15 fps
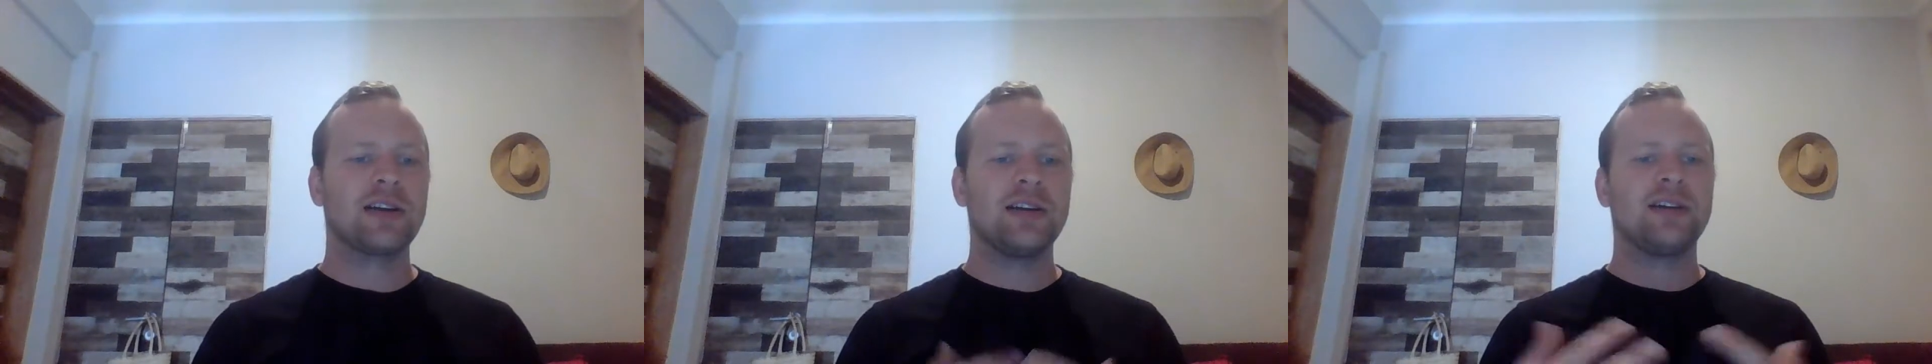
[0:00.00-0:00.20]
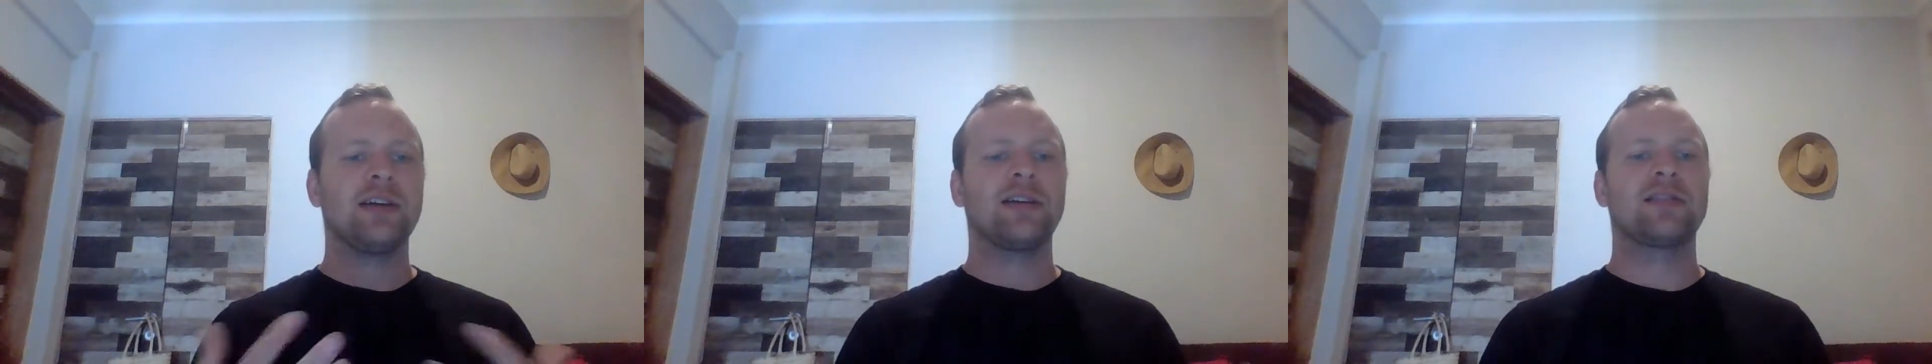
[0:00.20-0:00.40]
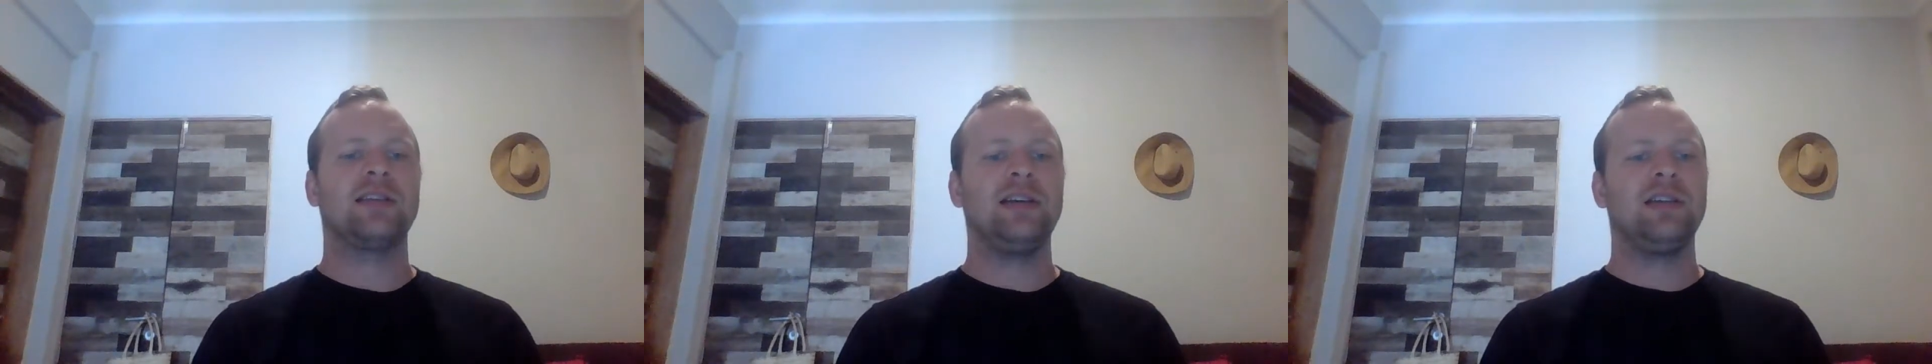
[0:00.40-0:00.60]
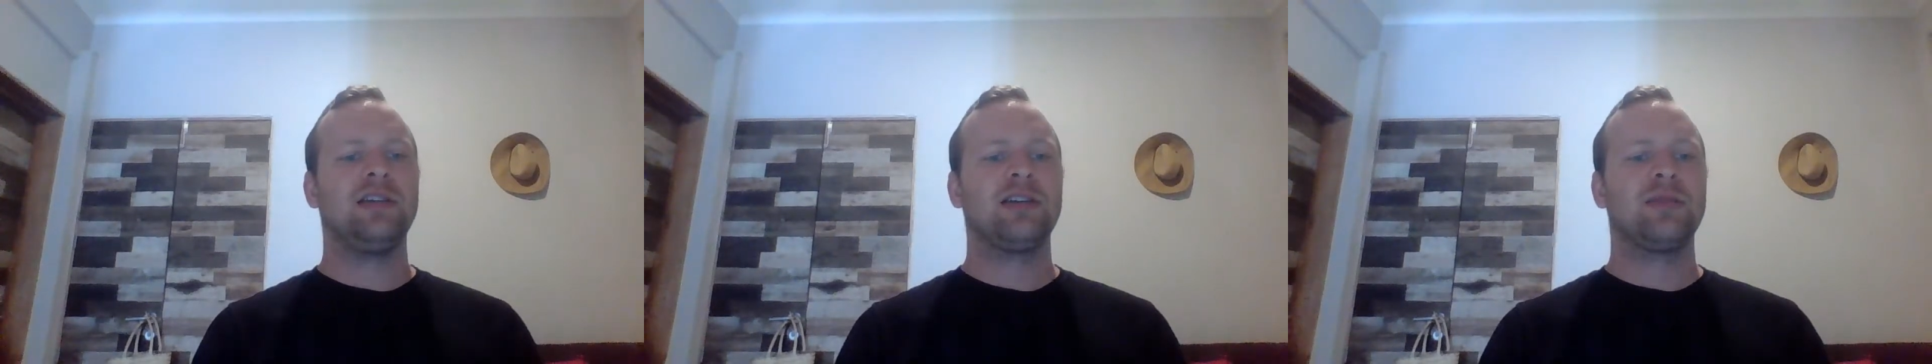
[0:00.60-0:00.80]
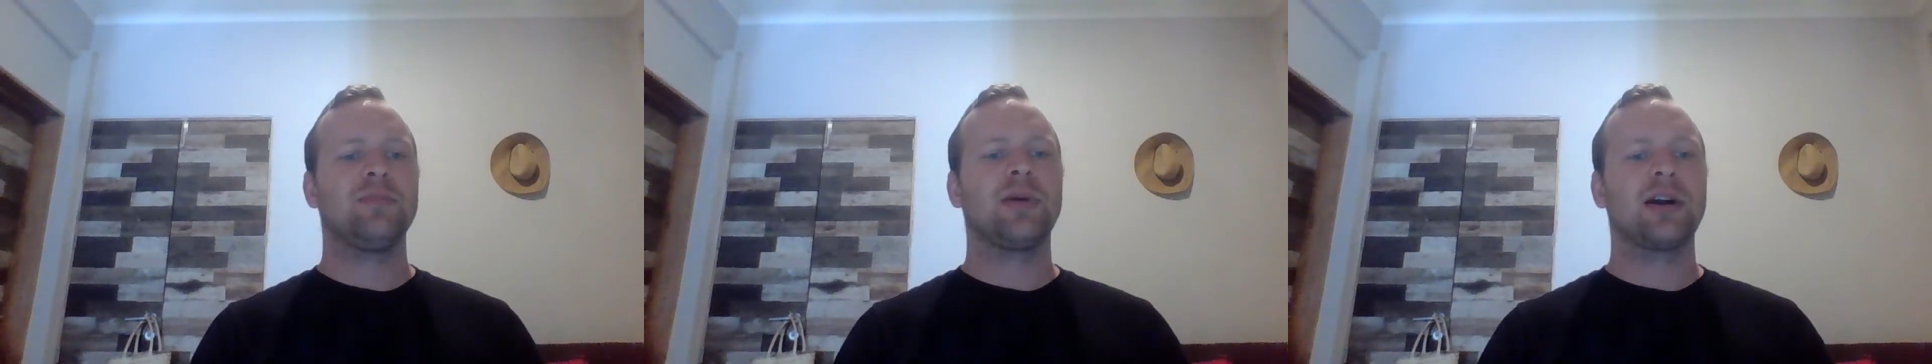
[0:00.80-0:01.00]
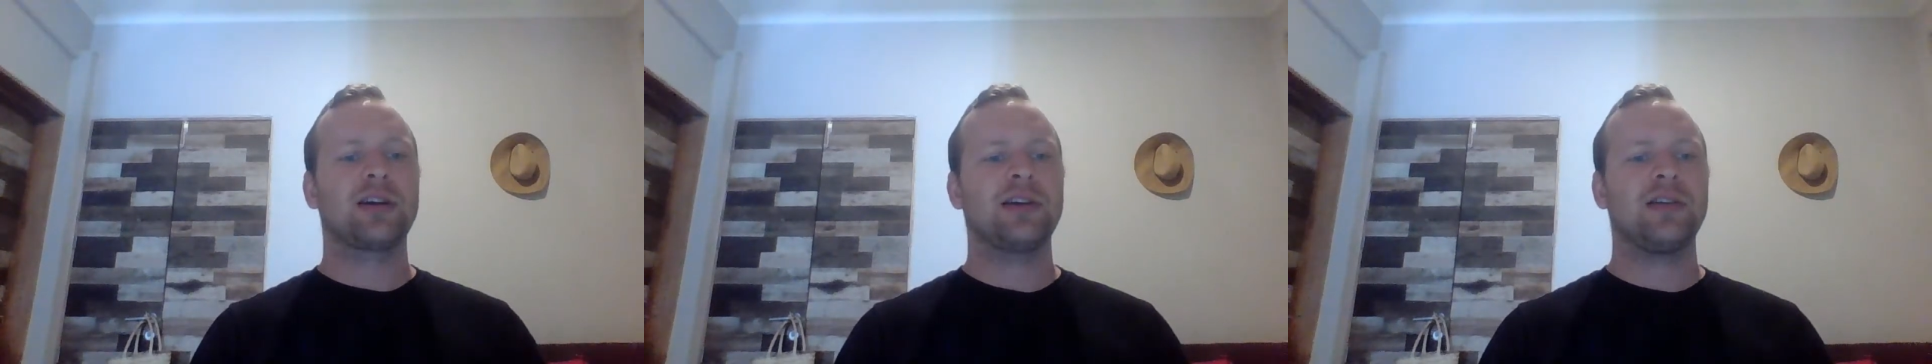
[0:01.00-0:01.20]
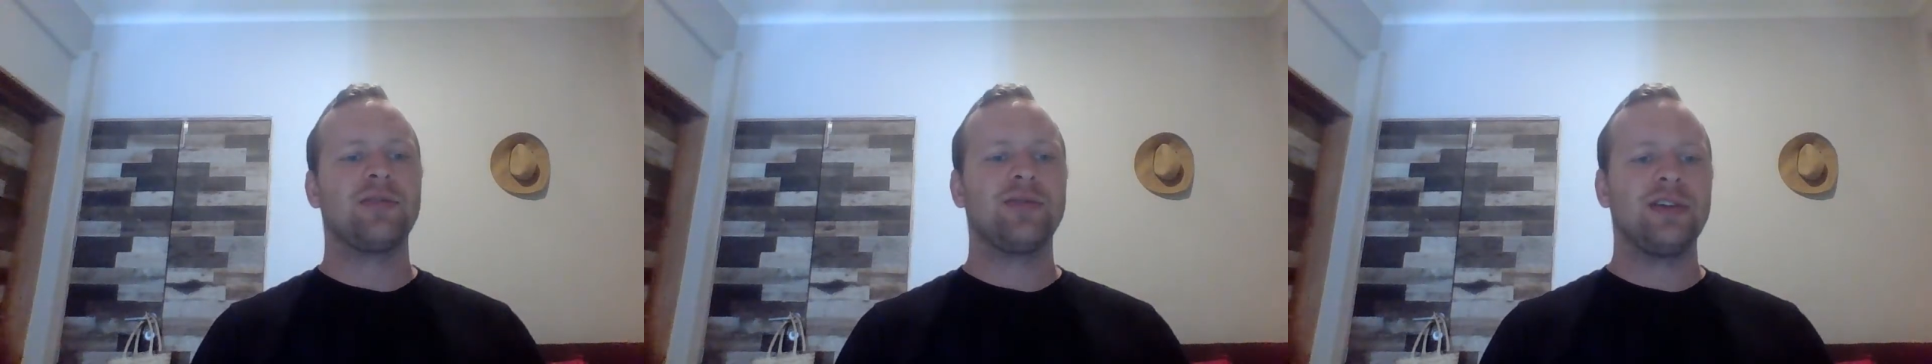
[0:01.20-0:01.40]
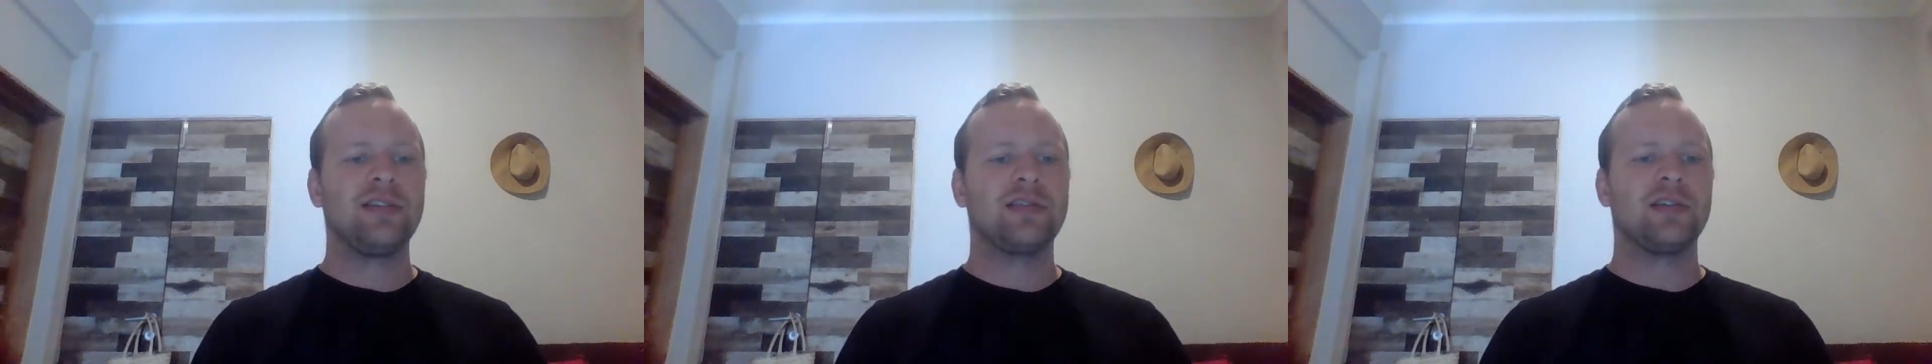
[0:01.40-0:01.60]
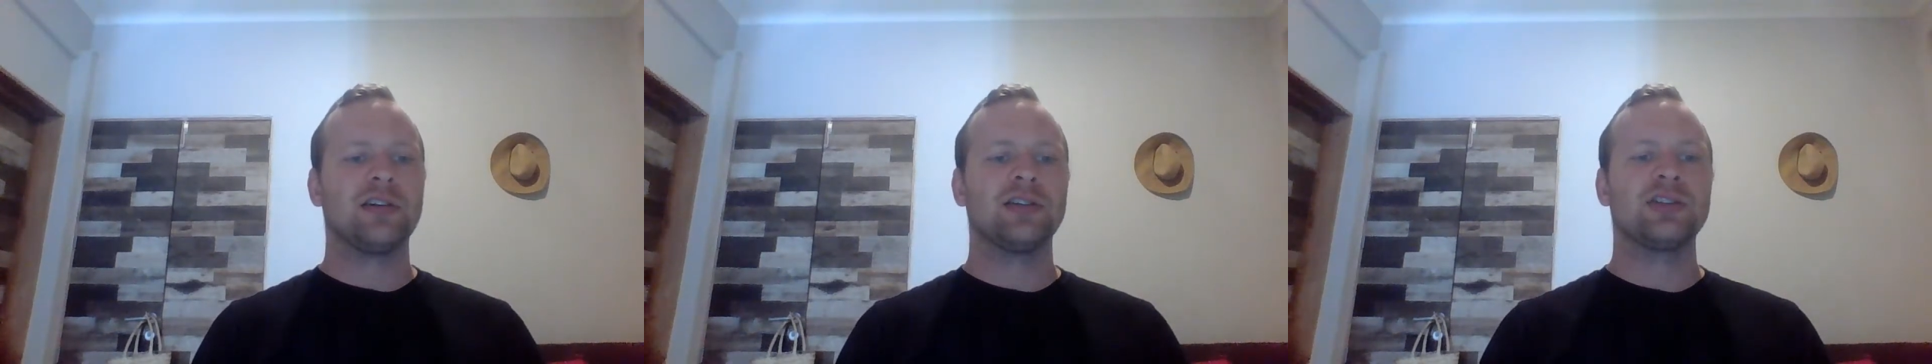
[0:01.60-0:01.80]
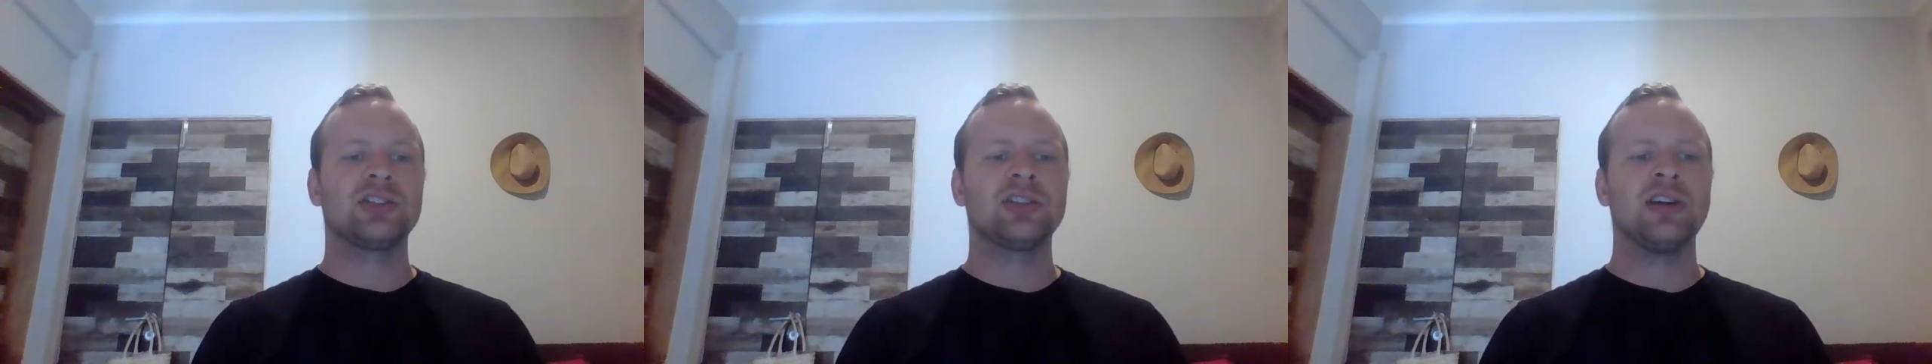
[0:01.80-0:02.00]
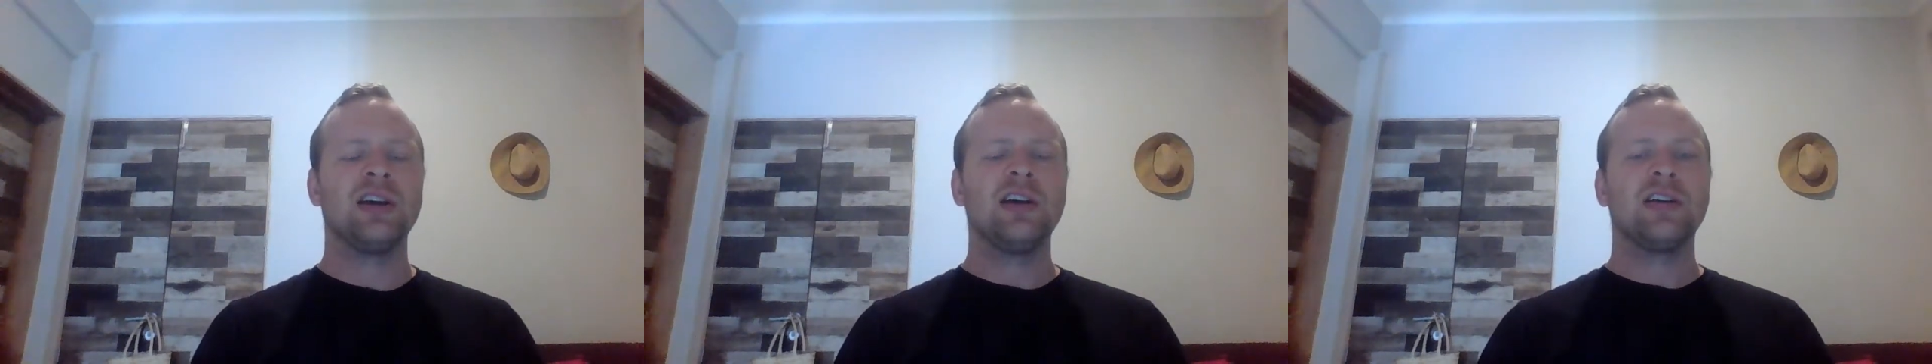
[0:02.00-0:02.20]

conducting your market research.